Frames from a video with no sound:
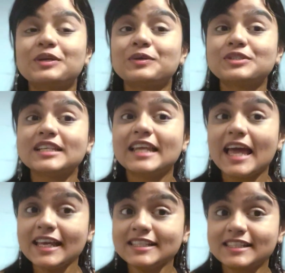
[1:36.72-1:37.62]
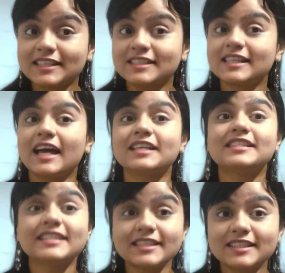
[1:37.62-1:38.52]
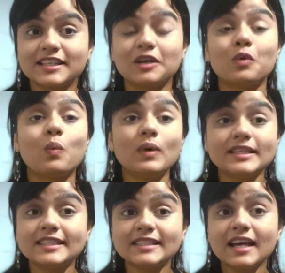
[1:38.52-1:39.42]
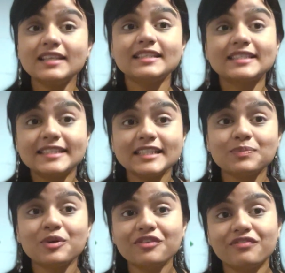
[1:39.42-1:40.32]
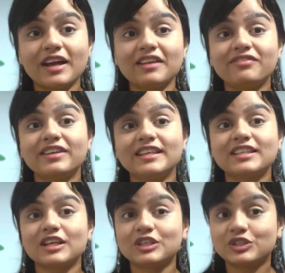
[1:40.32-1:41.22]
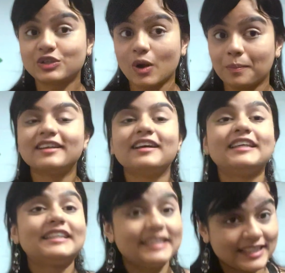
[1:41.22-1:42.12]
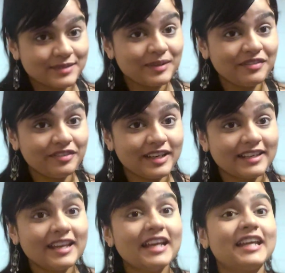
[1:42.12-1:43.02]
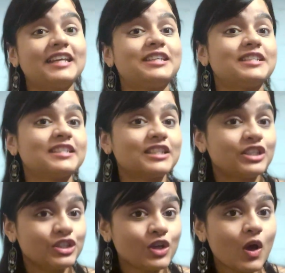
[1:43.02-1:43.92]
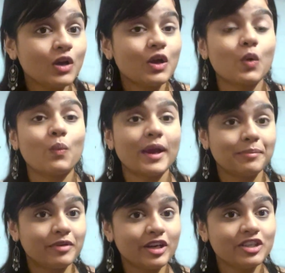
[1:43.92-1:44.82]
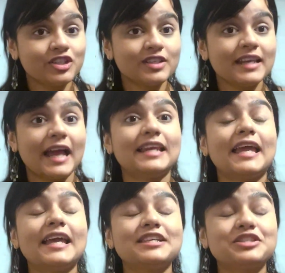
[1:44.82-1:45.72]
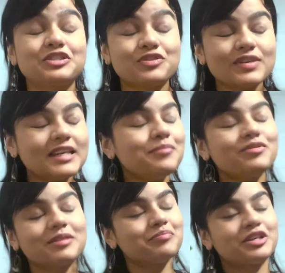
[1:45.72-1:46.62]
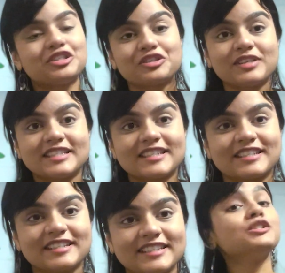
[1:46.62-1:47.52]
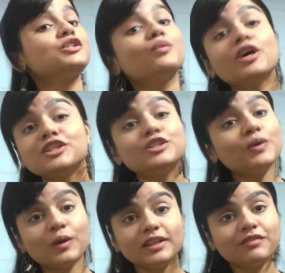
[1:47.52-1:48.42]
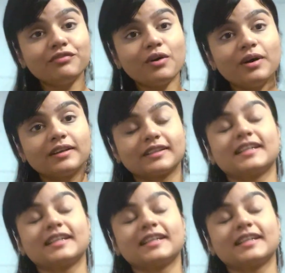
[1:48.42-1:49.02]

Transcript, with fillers: Crucial X6 has tested to withstand 6.5 feet drop. Yes, my friend, it is shock, vibration and extreme temperature resistant. So what's the hold up for?